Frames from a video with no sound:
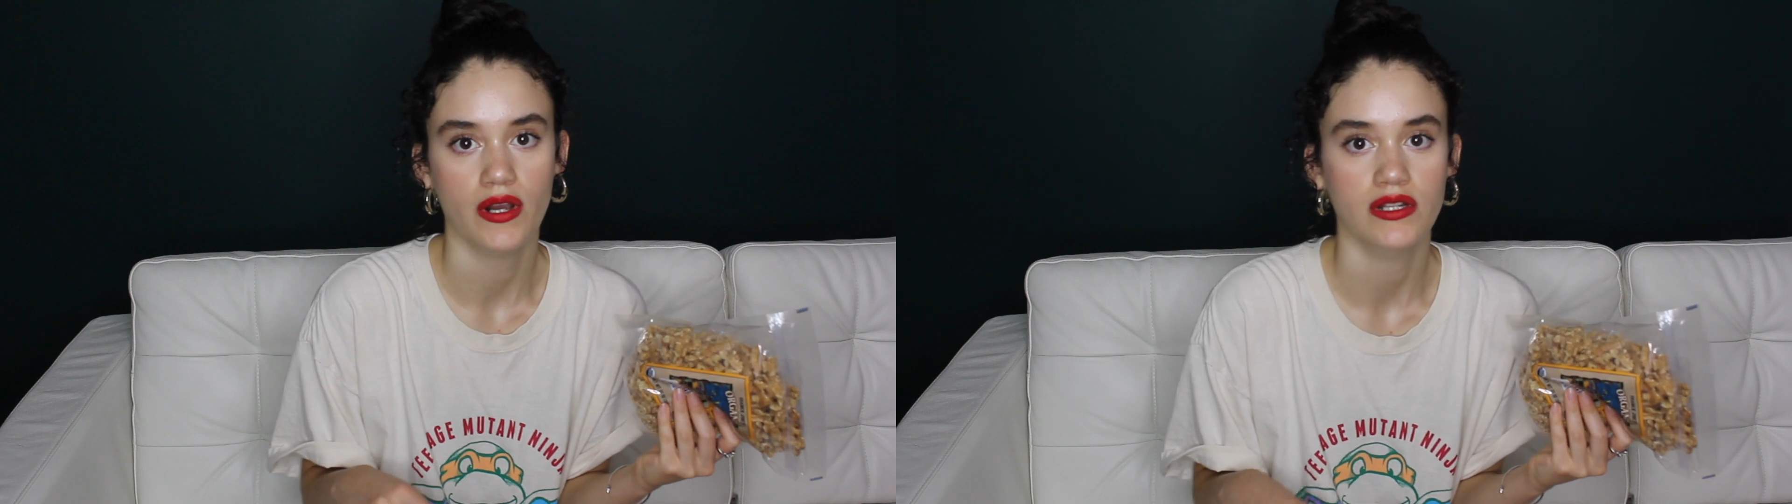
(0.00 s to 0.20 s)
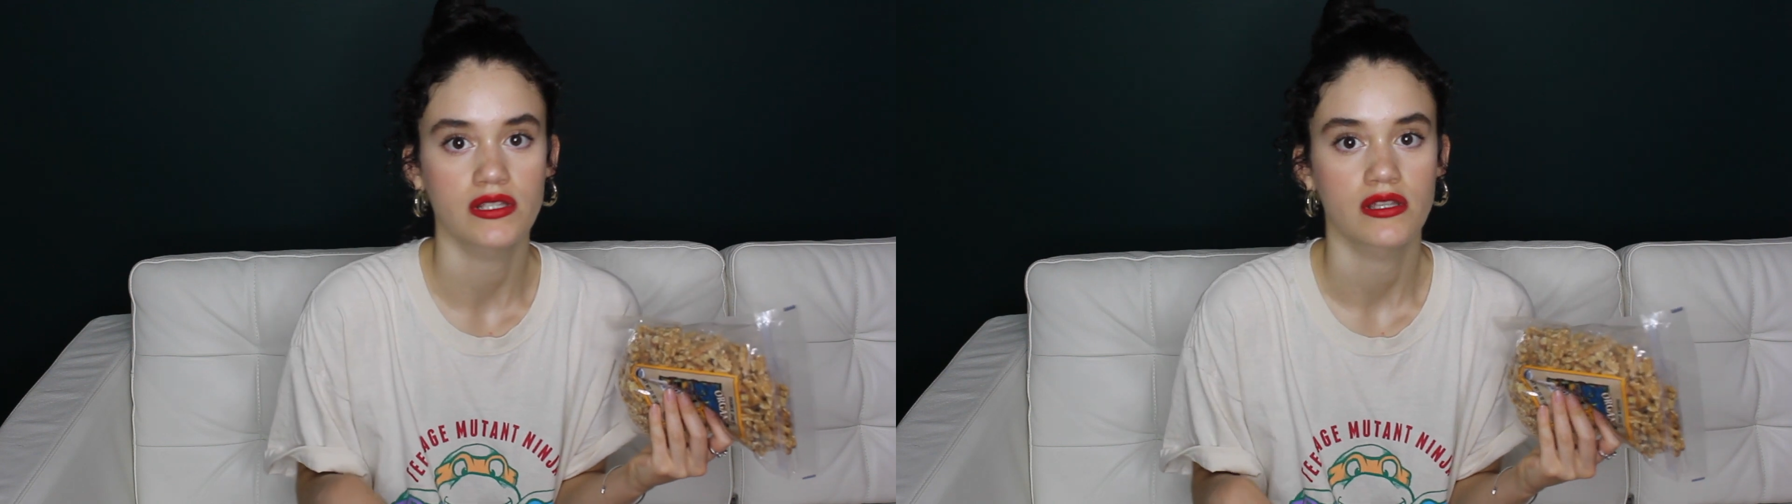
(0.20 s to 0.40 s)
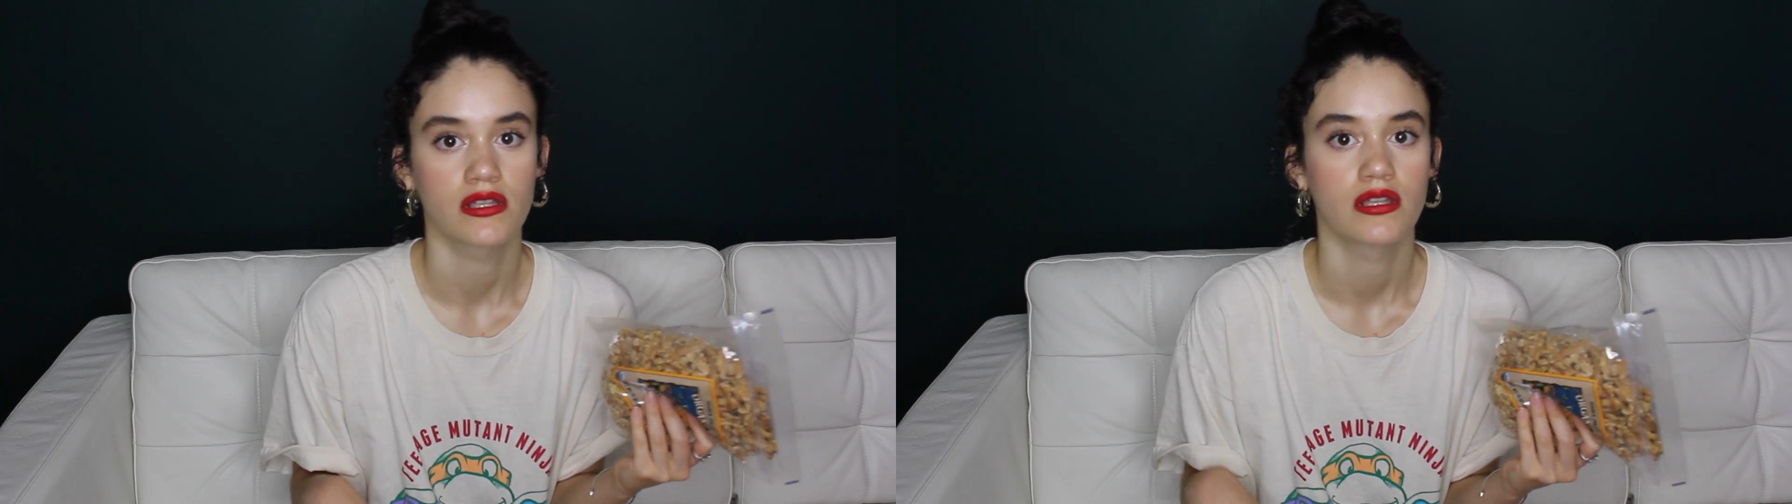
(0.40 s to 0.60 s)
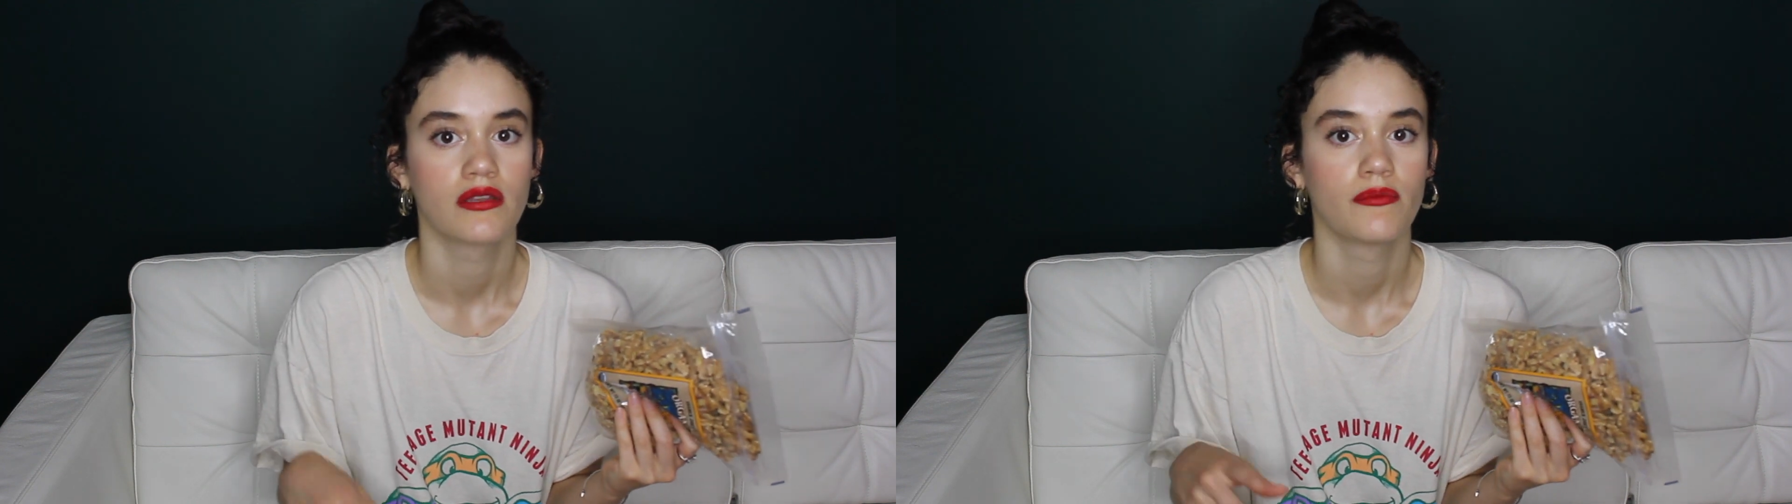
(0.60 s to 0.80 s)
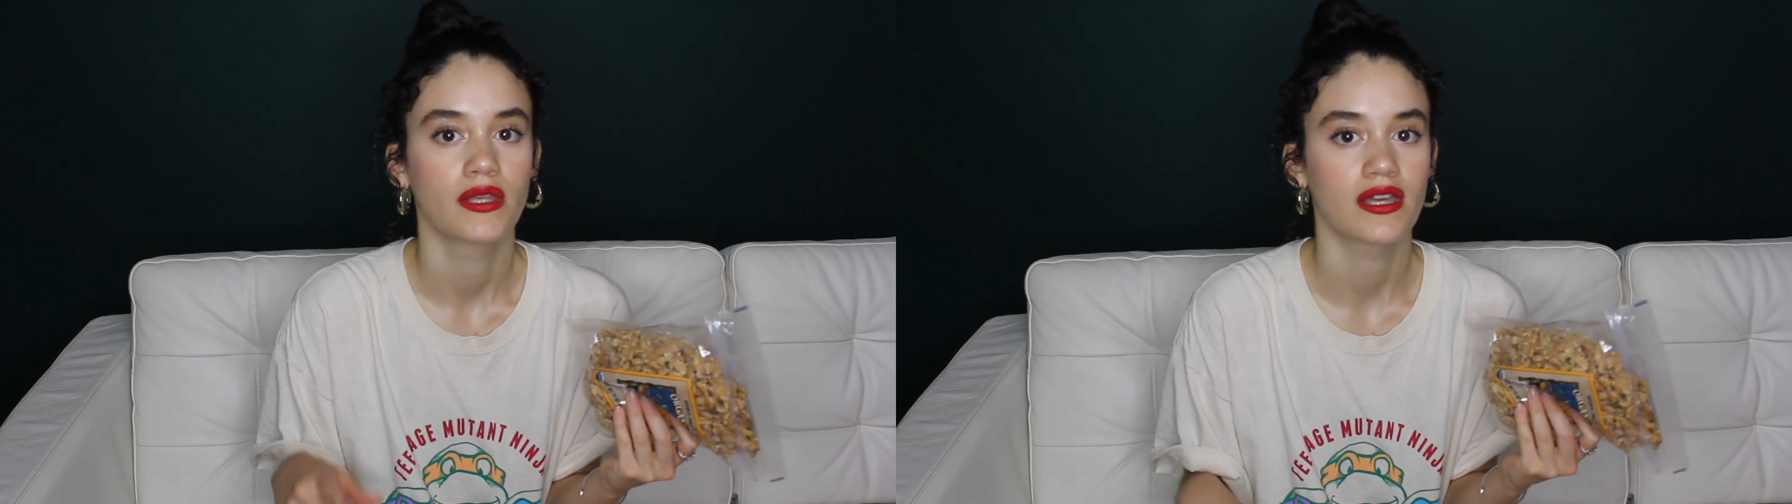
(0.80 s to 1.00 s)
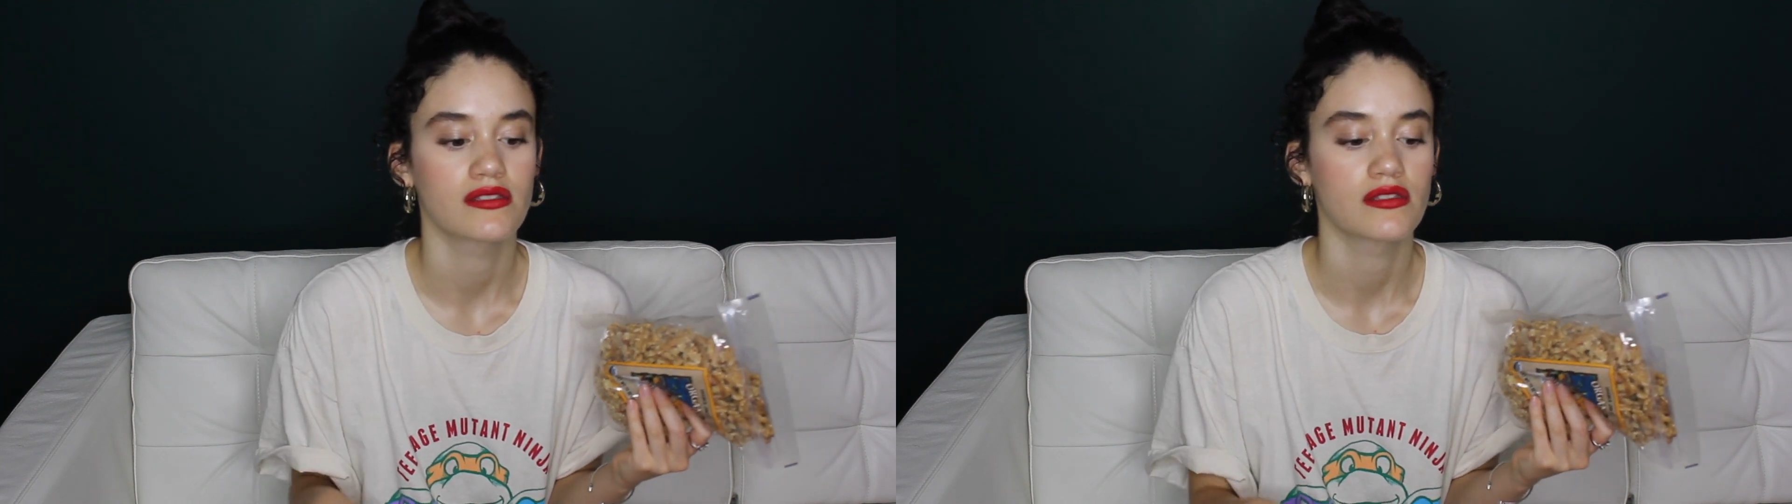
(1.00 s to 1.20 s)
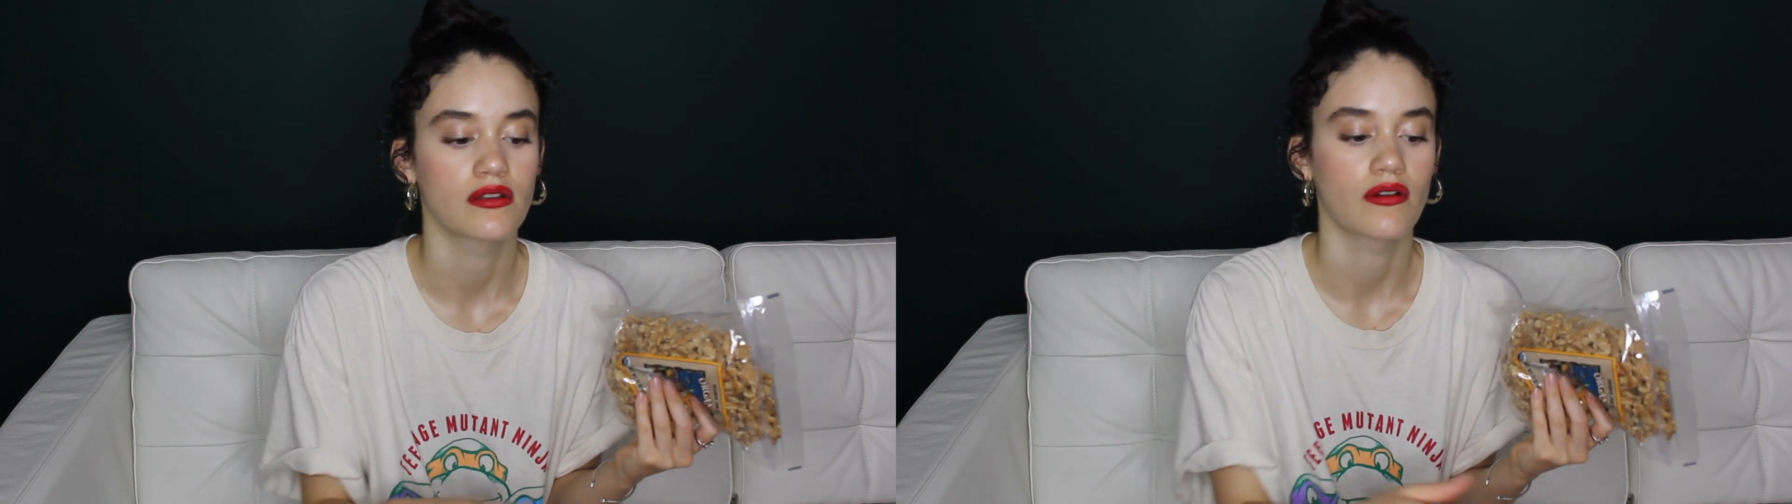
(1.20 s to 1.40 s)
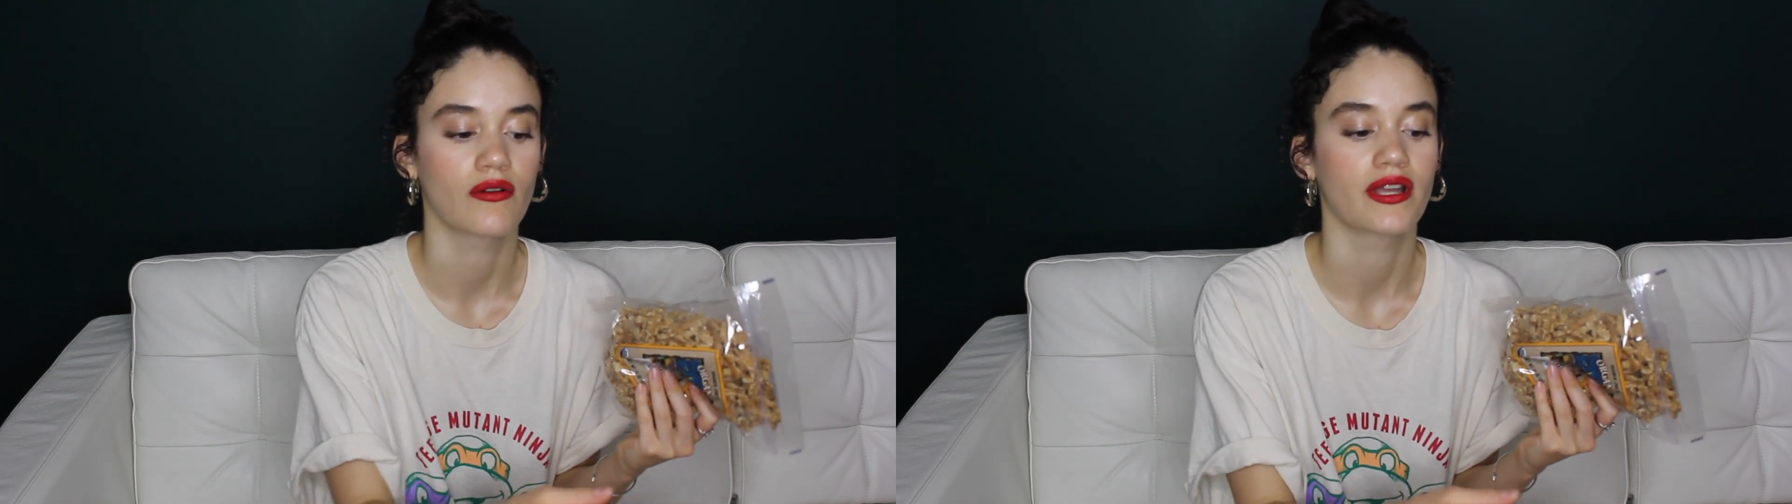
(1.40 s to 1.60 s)
bars, because
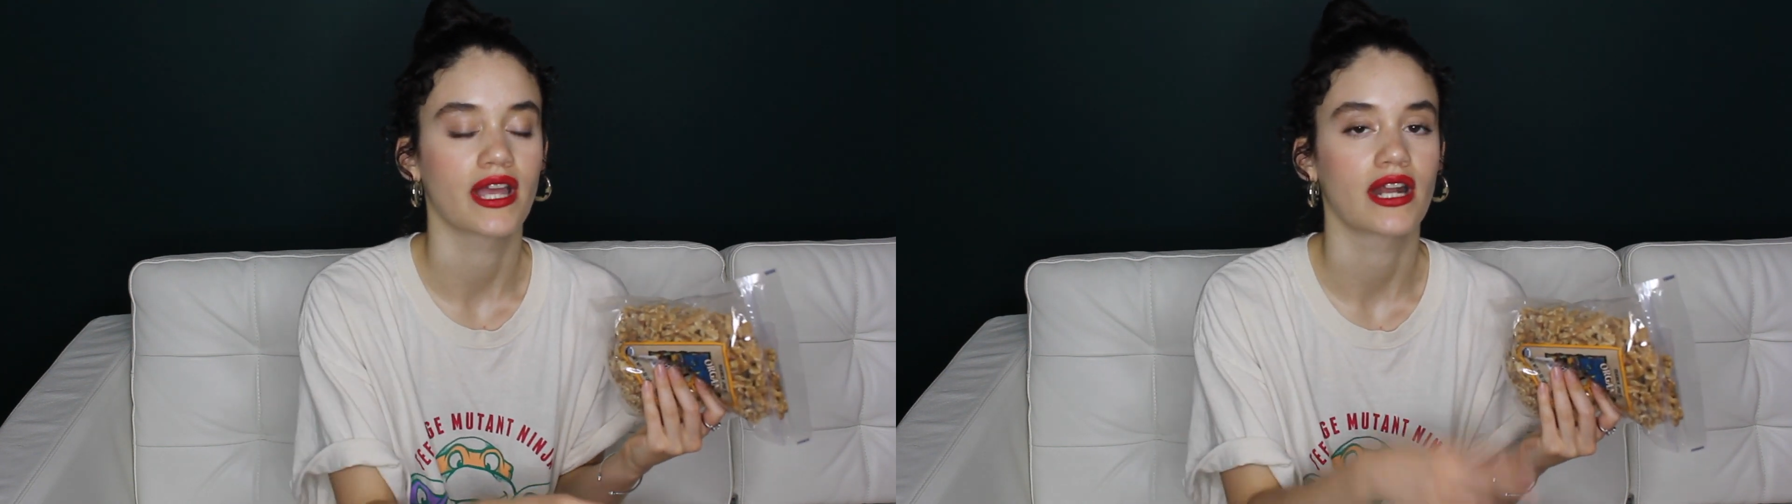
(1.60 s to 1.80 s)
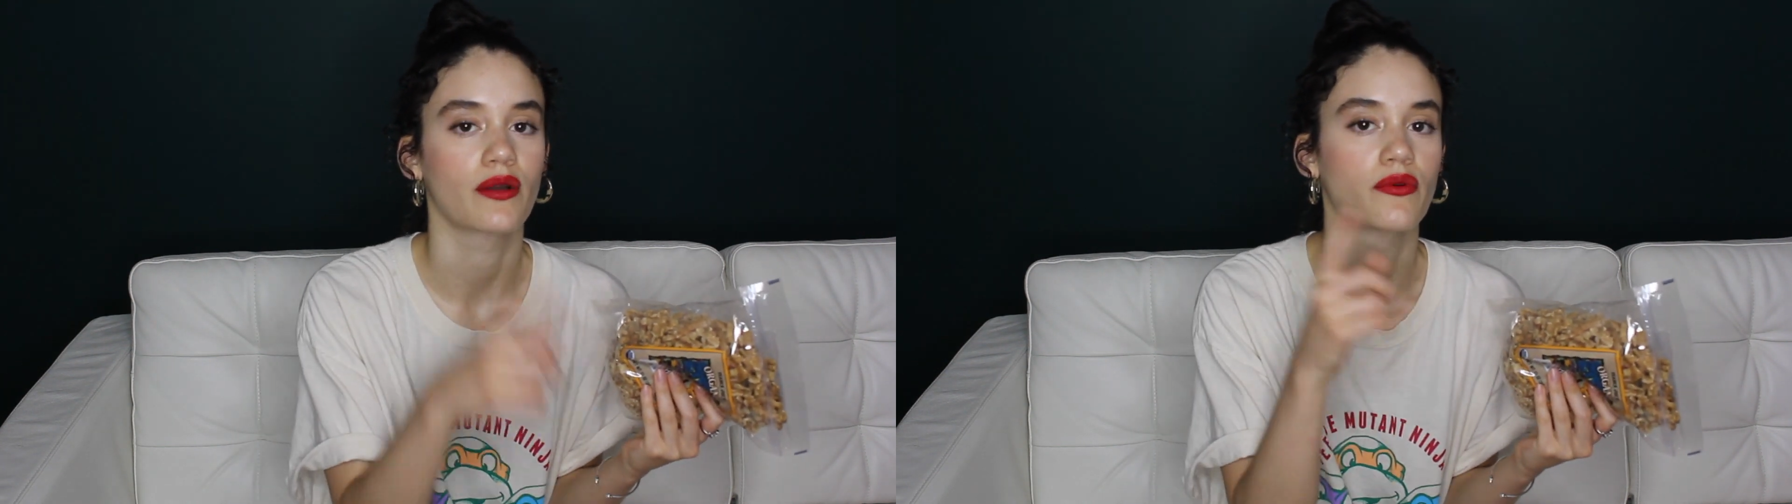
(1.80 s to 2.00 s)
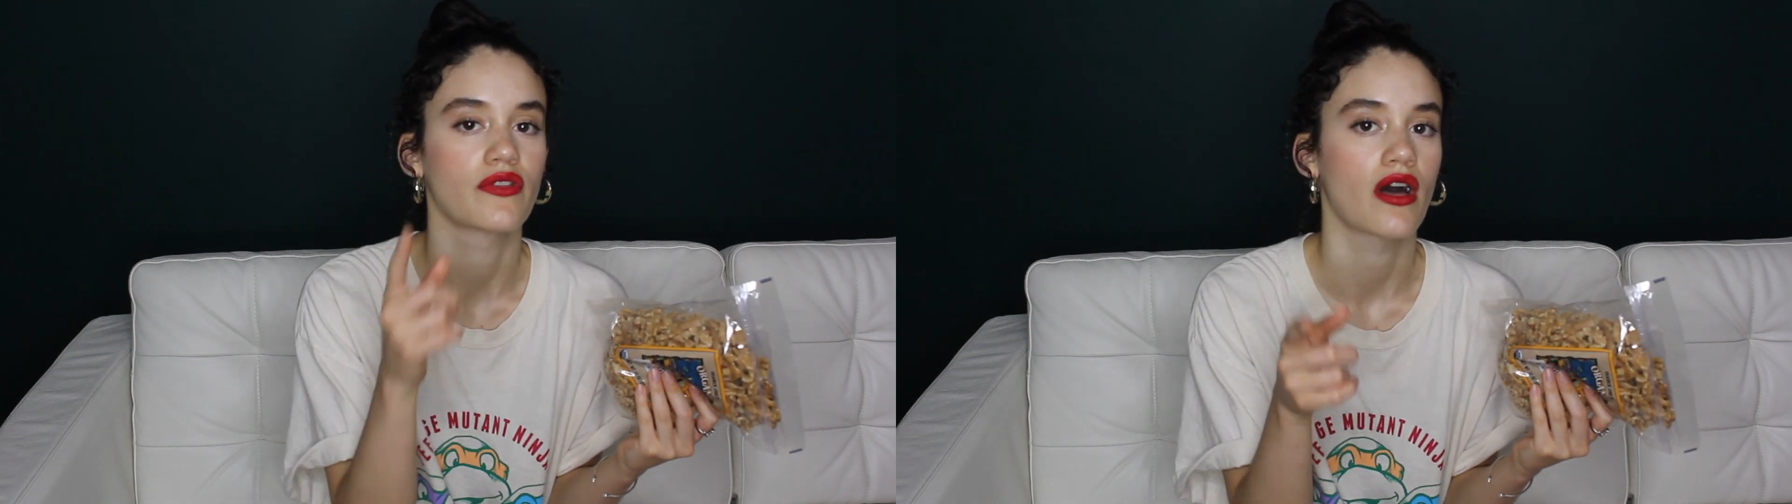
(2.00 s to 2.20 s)
they're organic with